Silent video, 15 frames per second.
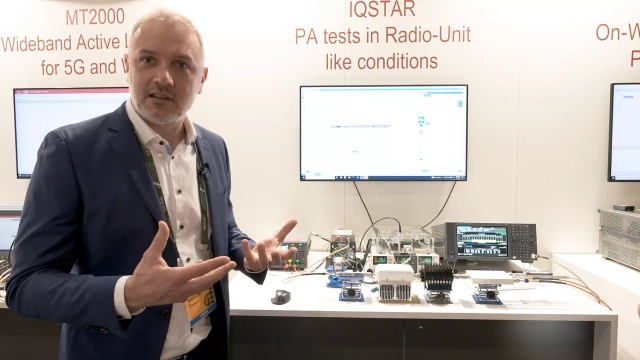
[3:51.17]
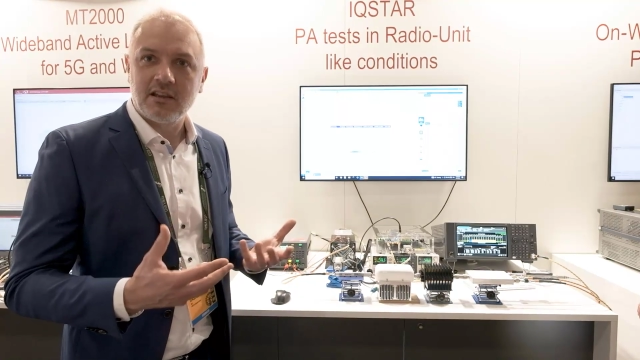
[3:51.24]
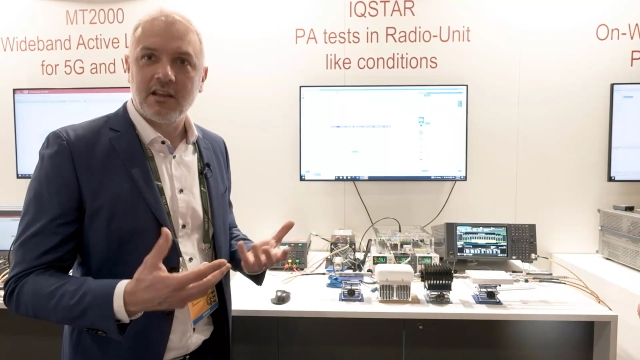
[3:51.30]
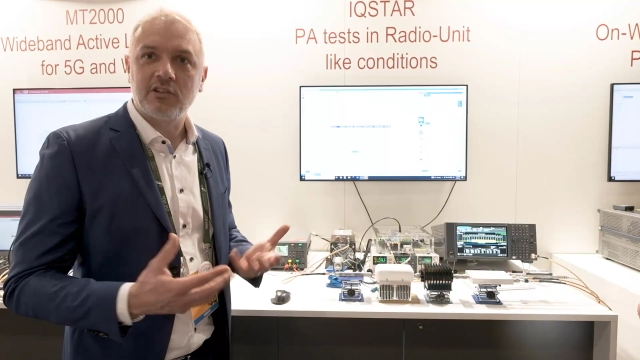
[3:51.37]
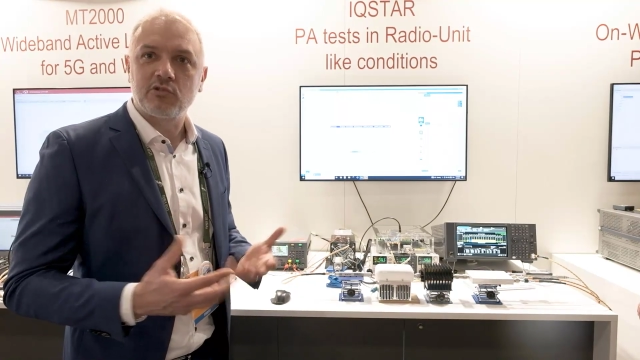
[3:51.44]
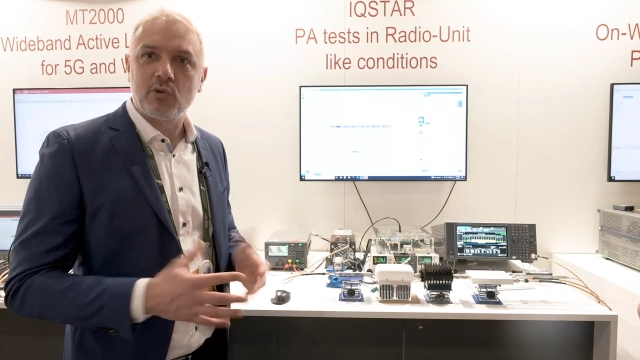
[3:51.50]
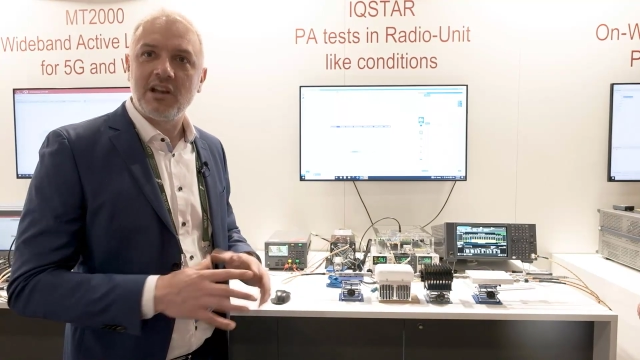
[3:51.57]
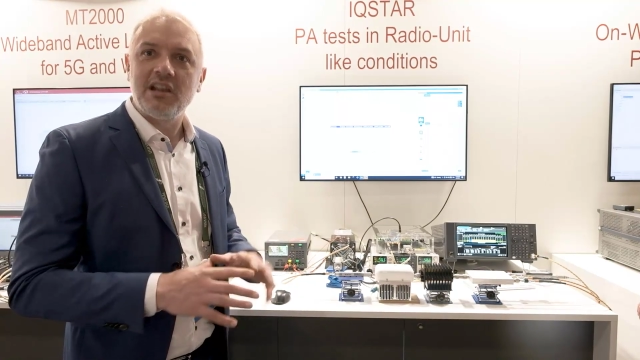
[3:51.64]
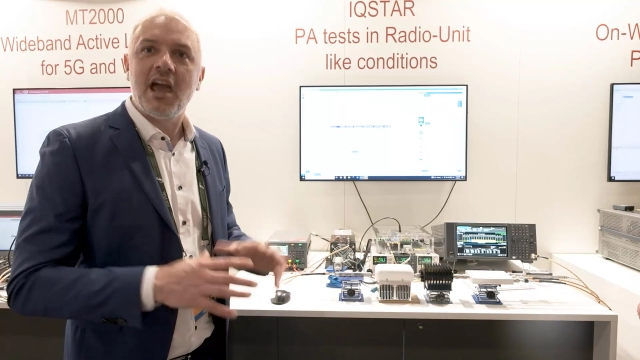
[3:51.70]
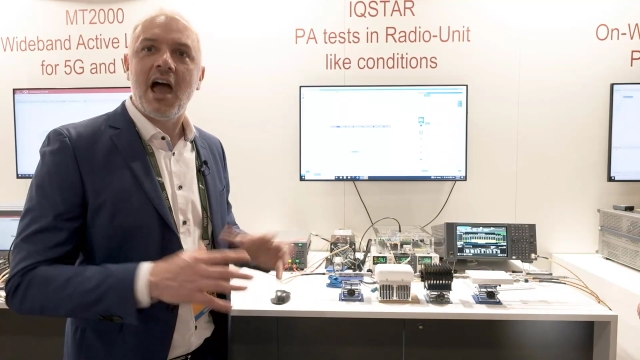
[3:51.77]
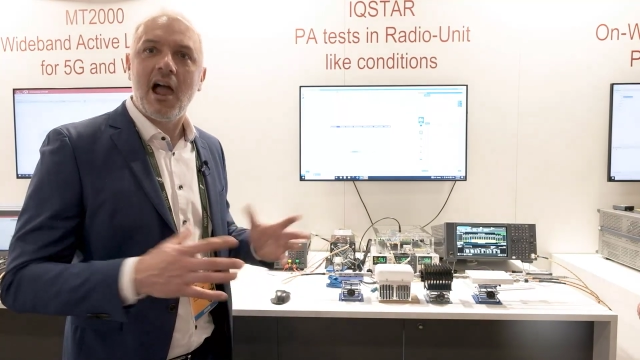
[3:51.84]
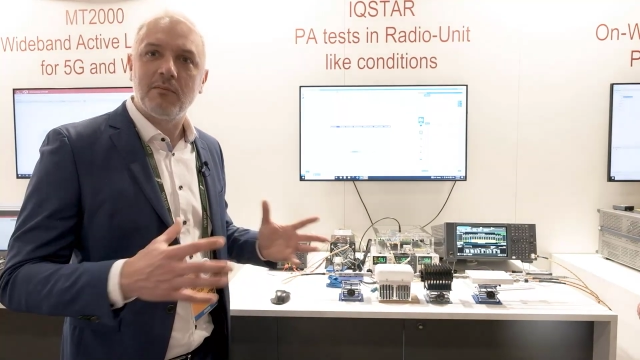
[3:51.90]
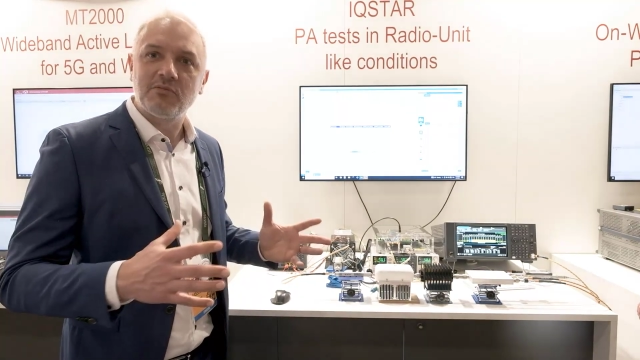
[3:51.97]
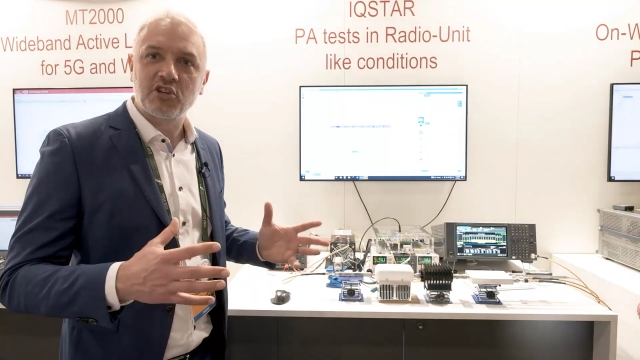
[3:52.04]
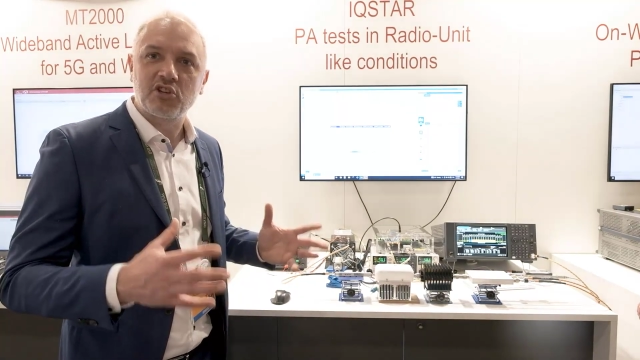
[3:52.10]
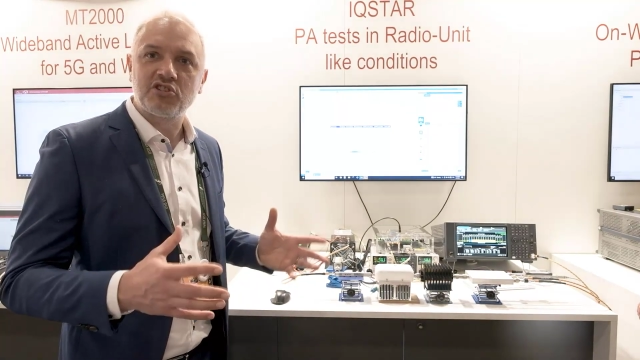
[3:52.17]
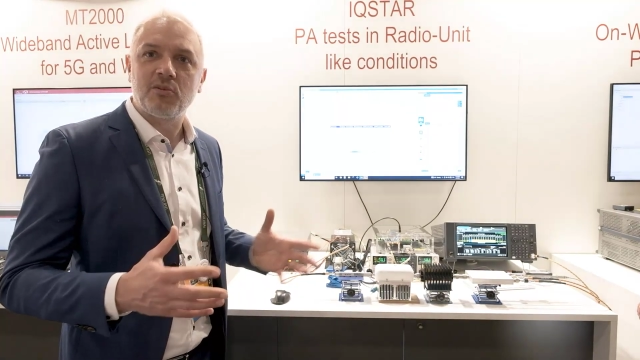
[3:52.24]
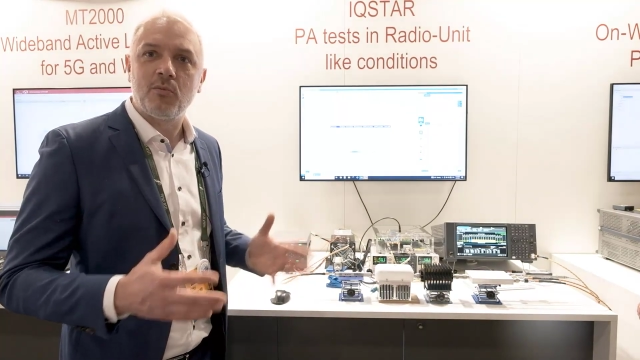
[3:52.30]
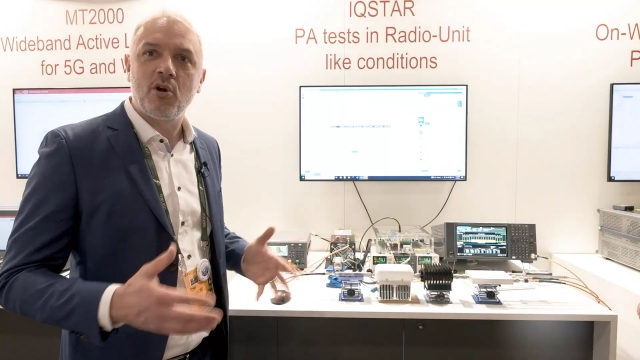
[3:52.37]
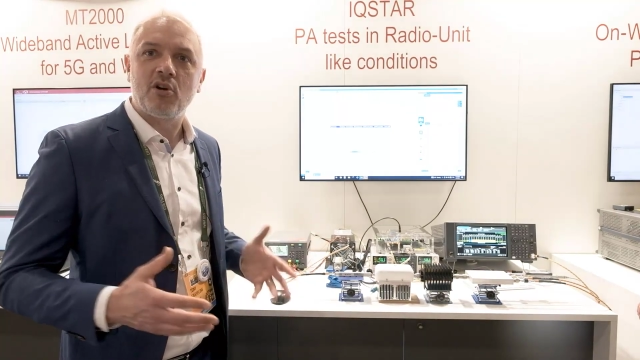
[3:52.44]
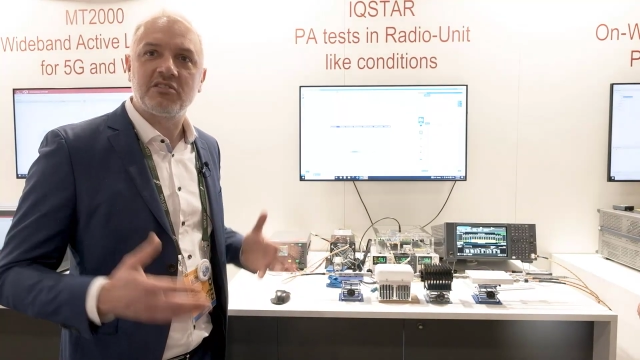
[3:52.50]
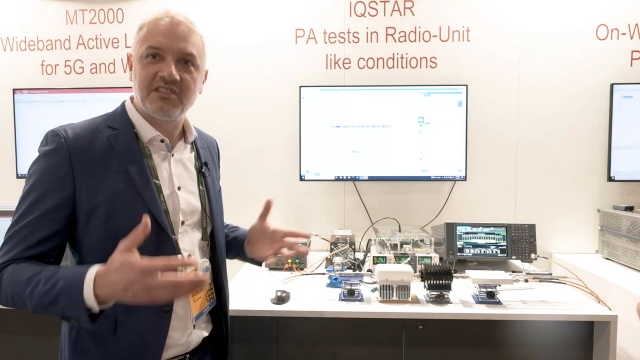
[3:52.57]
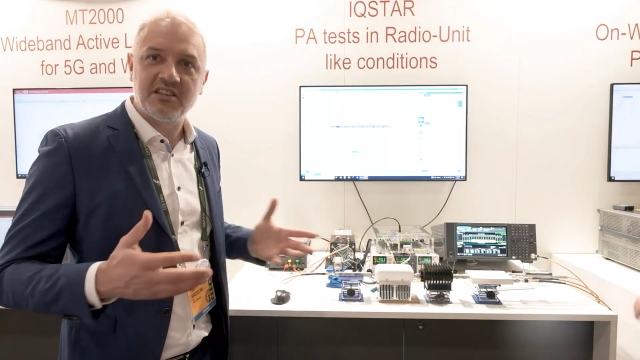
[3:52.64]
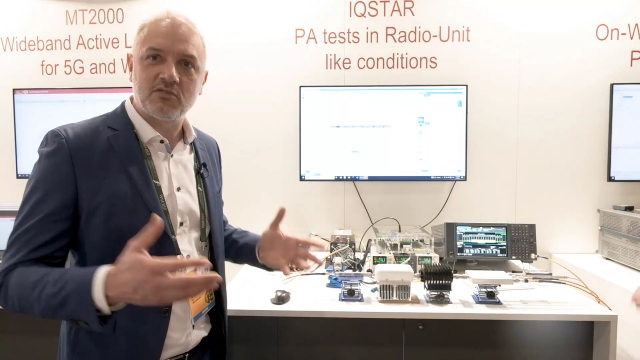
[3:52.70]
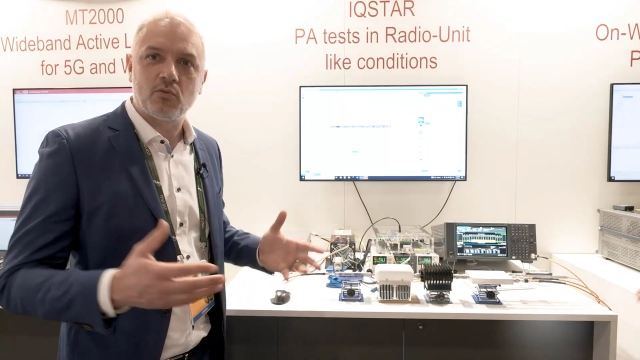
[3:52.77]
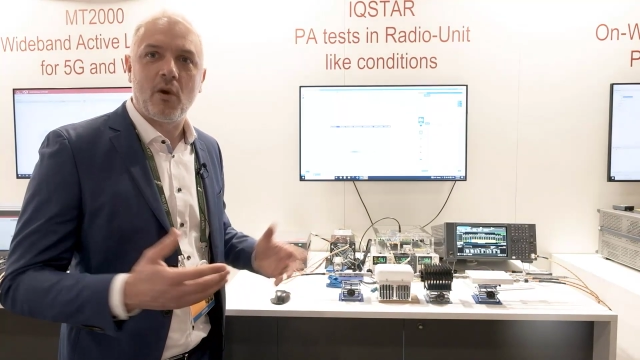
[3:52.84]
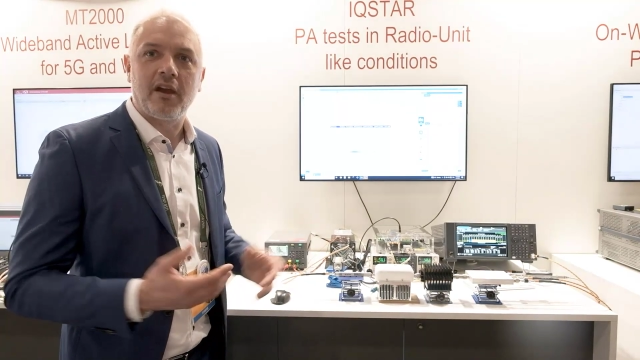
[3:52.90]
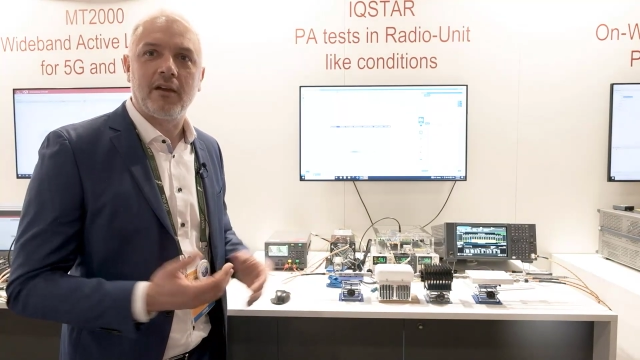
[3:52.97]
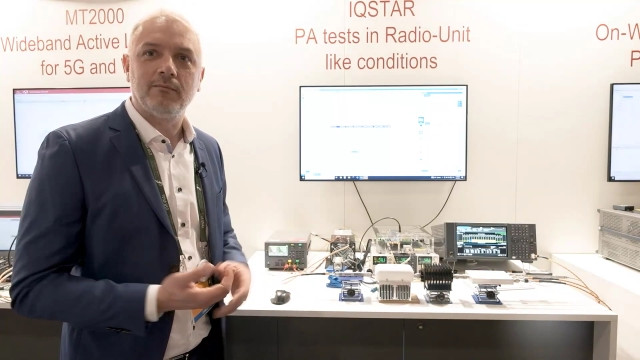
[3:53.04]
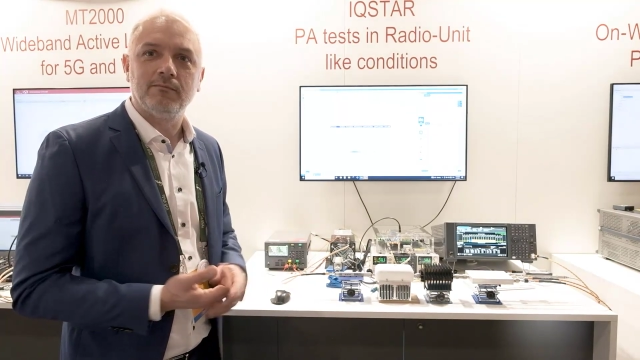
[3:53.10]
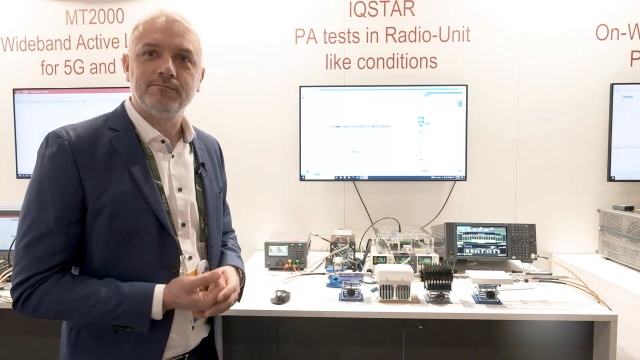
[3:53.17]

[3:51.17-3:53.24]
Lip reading: It really helps the customers this way.